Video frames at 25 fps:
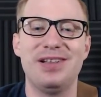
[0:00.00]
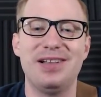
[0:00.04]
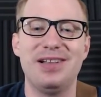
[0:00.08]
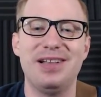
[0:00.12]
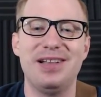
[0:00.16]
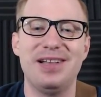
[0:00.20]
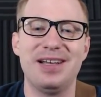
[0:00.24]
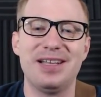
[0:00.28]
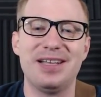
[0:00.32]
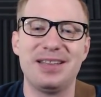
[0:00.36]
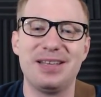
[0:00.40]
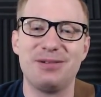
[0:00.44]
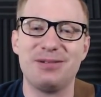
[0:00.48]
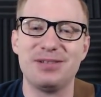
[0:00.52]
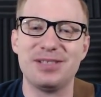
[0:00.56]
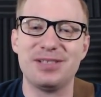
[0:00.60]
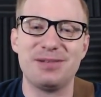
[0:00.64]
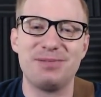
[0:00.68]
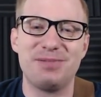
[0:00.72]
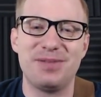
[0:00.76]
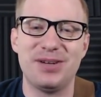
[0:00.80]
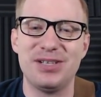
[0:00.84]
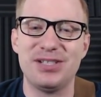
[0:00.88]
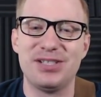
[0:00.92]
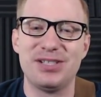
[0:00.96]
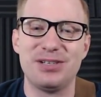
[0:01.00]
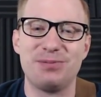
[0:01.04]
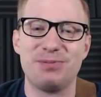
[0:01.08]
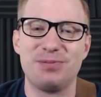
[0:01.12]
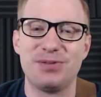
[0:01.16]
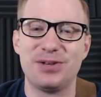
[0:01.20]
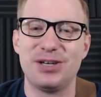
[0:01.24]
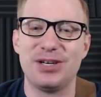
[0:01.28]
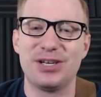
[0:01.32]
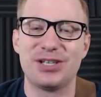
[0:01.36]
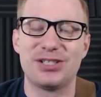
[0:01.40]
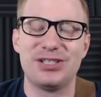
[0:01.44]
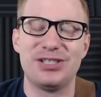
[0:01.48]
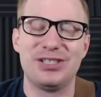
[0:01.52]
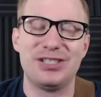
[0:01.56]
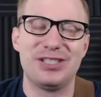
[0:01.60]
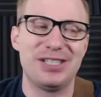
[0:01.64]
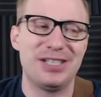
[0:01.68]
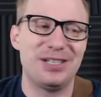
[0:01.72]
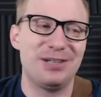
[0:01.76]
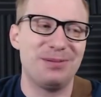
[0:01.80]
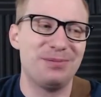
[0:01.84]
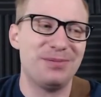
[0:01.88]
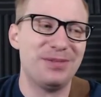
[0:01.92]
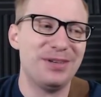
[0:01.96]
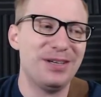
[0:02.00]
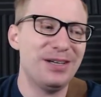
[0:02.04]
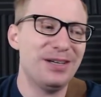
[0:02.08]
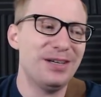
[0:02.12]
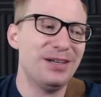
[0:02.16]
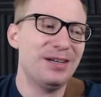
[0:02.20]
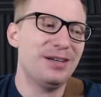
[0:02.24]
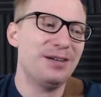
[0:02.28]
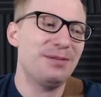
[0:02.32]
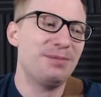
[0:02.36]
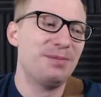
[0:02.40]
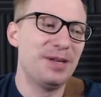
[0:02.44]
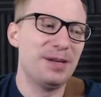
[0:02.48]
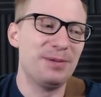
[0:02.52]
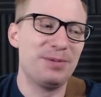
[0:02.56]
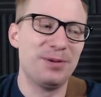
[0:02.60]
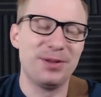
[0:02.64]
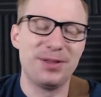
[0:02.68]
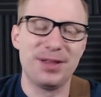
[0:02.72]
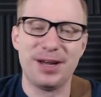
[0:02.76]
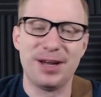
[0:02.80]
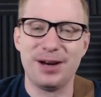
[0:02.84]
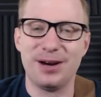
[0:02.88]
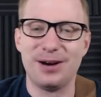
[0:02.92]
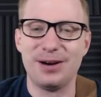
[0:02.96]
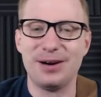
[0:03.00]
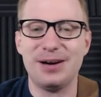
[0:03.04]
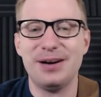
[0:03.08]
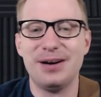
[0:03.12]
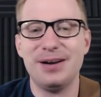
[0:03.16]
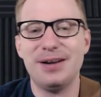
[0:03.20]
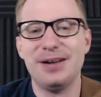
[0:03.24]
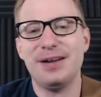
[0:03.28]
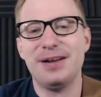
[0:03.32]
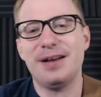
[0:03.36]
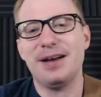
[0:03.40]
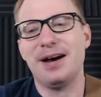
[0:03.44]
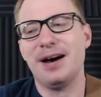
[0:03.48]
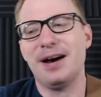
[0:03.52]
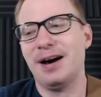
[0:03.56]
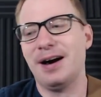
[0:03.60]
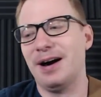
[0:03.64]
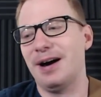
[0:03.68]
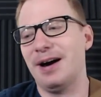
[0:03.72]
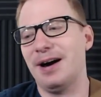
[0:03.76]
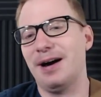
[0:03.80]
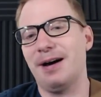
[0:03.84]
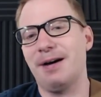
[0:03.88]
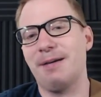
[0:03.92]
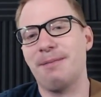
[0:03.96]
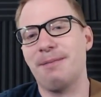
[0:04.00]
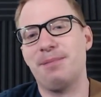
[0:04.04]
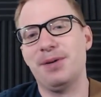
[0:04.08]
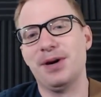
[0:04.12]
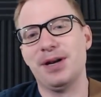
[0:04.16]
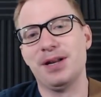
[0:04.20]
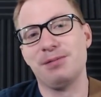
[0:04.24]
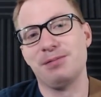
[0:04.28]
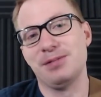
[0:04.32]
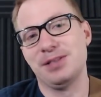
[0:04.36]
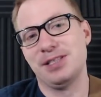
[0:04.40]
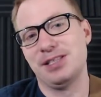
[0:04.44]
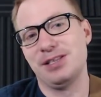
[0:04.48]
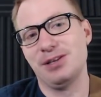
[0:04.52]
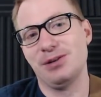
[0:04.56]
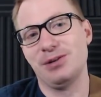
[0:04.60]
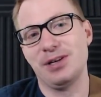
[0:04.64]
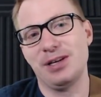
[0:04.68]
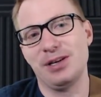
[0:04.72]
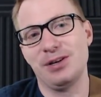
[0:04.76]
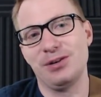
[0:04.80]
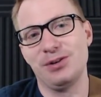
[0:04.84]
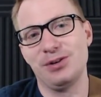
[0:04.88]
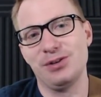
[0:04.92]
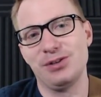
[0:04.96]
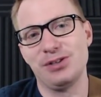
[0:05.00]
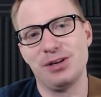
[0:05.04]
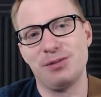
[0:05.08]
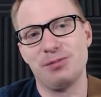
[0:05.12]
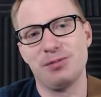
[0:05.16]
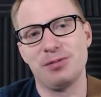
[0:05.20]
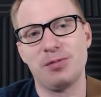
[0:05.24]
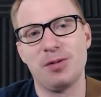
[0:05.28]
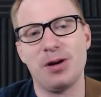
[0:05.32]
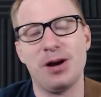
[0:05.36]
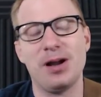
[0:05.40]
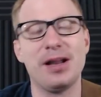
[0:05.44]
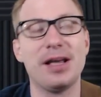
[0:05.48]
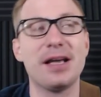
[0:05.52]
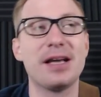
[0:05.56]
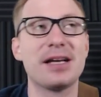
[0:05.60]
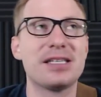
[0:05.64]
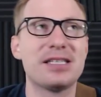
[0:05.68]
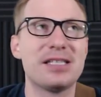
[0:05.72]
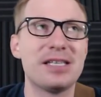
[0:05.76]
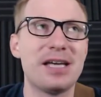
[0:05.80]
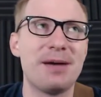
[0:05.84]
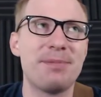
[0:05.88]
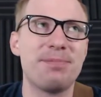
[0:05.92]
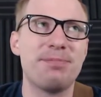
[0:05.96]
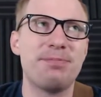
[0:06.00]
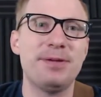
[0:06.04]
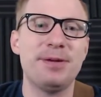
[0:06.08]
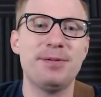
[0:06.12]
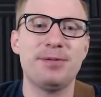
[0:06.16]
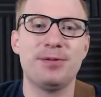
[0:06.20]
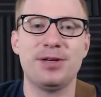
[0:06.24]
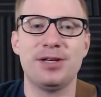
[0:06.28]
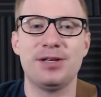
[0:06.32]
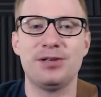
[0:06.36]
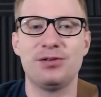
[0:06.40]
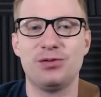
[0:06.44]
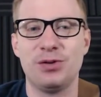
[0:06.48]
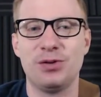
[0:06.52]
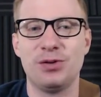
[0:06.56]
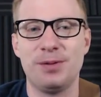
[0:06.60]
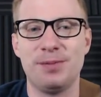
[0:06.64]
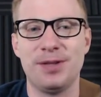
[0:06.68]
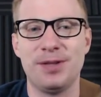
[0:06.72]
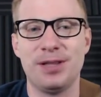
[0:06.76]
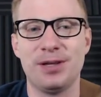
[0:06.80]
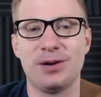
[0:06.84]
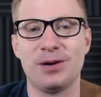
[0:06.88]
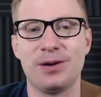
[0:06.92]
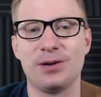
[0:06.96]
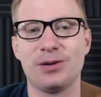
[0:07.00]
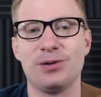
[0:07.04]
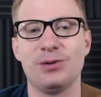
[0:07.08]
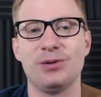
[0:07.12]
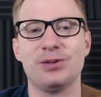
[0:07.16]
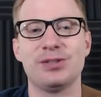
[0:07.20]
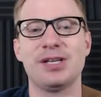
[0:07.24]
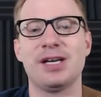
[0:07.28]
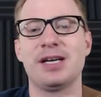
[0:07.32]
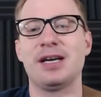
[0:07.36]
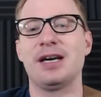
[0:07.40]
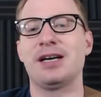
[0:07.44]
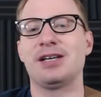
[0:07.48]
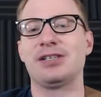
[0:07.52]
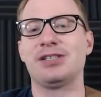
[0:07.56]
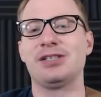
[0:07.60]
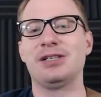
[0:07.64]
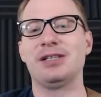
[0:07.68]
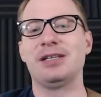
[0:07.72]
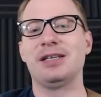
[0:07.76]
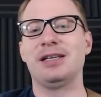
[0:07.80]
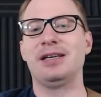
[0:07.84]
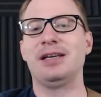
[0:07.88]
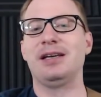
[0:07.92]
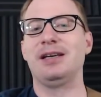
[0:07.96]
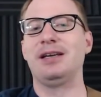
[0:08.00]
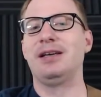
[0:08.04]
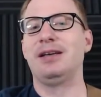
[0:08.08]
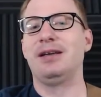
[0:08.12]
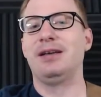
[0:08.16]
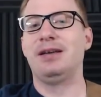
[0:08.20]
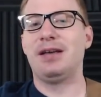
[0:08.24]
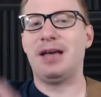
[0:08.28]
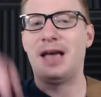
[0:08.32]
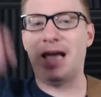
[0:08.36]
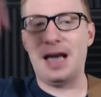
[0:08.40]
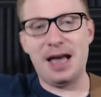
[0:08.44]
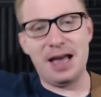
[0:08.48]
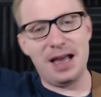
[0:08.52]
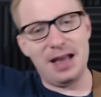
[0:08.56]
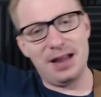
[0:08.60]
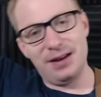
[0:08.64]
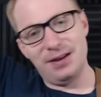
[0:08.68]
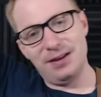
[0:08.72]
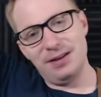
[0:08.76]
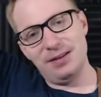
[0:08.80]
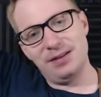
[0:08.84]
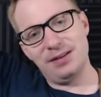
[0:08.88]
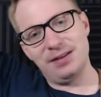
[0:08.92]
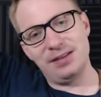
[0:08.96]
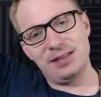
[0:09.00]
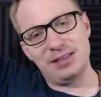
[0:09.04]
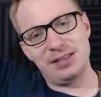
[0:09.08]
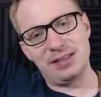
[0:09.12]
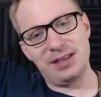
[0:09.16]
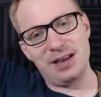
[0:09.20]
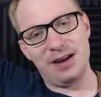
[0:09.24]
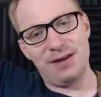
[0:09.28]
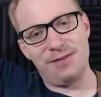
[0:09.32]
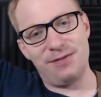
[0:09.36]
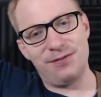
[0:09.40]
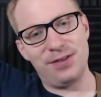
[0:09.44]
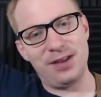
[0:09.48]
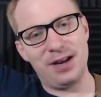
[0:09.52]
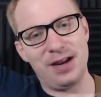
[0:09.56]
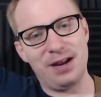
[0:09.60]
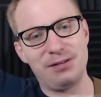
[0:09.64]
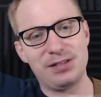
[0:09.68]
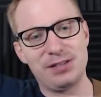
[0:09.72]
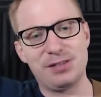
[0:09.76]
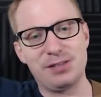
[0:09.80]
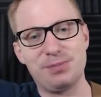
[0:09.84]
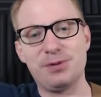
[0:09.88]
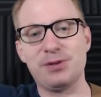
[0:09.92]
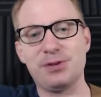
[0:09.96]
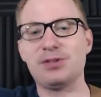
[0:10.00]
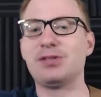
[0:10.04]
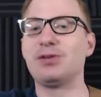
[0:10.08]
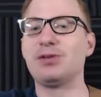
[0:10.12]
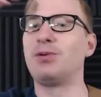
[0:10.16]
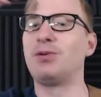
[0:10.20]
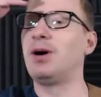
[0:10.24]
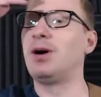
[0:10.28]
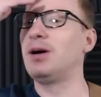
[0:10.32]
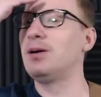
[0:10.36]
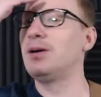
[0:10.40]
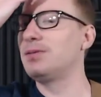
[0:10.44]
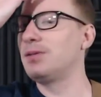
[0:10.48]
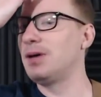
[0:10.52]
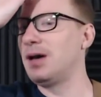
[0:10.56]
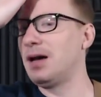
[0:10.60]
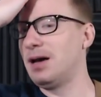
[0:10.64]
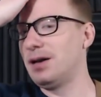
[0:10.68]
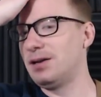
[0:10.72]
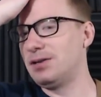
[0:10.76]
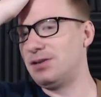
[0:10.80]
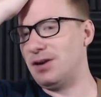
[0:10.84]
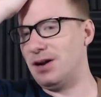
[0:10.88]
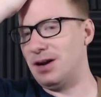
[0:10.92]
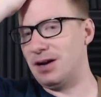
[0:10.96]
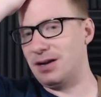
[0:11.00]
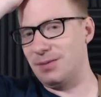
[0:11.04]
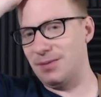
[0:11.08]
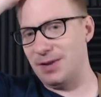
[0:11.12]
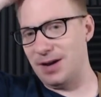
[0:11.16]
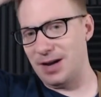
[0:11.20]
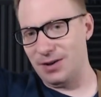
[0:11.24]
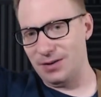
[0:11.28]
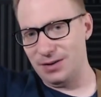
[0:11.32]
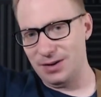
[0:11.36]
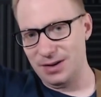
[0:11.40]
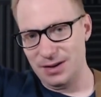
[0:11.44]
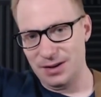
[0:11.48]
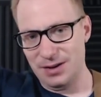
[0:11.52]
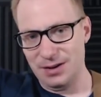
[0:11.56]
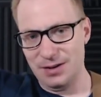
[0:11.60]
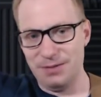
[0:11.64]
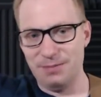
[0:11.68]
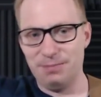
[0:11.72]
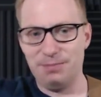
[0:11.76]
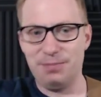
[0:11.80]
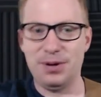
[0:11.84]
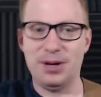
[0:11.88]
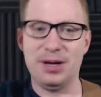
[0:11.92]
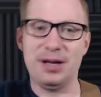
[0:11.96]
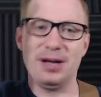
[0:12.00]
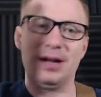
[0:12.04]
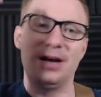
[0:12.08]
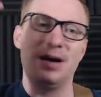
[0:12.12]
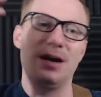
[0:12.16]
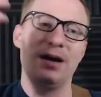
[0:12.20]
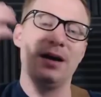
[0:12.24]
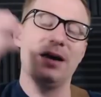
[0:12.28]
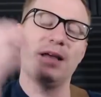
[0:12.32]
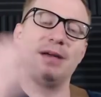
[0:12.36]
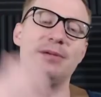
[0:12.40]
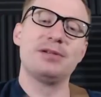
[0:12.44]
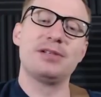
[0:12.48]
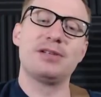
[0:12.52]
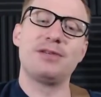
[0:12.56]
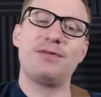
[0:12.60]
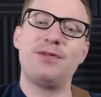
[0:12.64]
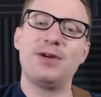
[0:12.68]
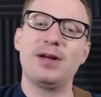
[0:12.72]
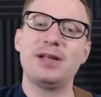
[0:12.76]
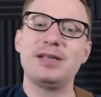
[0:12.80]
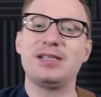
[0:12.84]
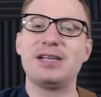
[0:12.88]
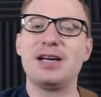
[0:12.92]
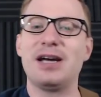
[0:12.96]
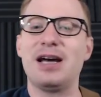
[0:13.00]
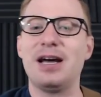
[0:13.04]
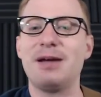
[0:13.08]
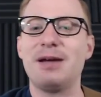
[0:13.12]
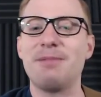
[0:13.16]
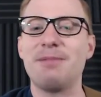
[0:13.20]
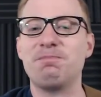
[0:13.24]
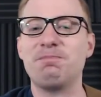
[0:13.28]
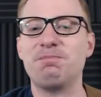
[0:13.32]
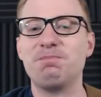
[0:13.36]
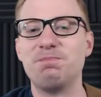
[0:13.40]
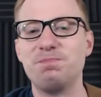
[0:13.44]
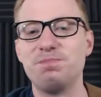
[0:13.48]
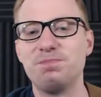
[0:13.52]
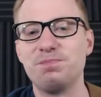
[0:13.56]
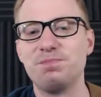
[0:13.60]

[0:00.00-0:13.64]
Like, there was a bunch of production team people there. But it was still Get Your News On With Ron, except people didn't tweet me the articles. I actually had the stuff that I was supposed to talk about. But it was a fun time.